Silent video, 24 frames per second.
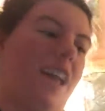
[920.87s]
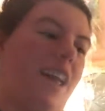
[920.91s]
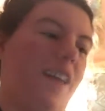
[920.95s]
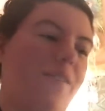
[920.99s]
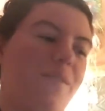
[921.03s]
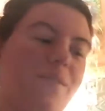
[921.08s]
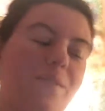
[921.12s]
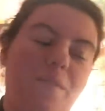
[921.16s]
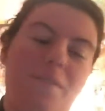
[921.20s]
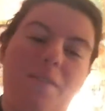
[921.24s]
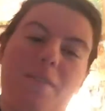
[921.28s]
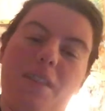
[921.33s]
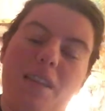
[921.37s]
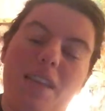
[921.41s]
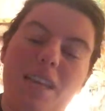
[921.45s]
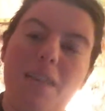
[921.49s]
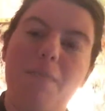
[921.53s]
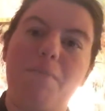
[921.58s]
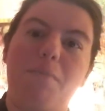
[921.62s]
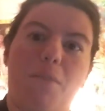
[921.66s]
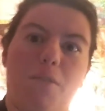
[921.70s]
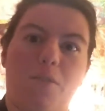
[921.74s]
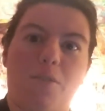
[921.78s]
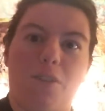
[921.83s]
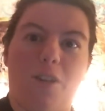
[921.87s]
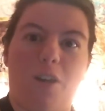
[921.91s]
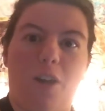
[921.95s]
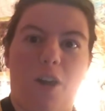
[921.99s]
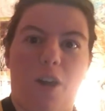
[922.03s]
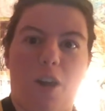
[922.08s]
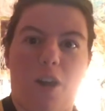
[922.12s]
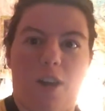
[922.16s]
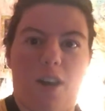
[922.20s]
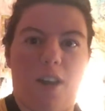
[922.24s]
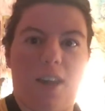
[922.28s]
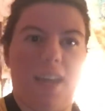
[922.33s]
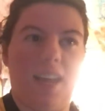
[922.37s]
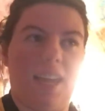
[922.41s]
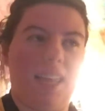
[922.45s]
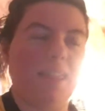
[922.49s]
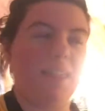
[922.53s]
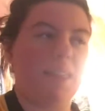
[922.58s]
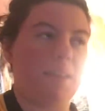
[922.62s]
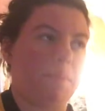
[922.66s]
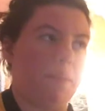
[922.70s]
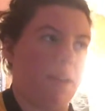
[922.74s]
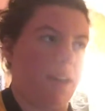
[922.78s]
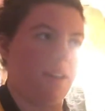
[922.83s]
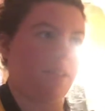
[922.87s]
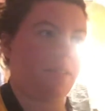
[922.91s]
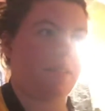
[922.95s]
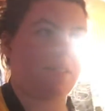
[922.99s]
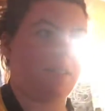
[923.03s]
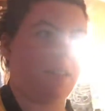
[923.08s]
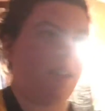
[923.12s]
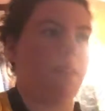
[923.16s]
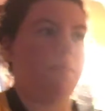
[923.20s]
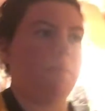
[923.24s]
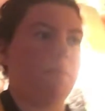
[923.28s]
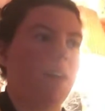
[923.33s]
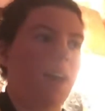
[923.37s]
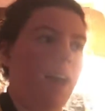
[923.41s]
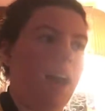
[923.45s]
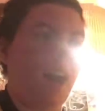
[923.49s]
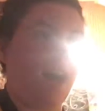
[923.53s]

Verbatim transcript: a ebook in the bathtub.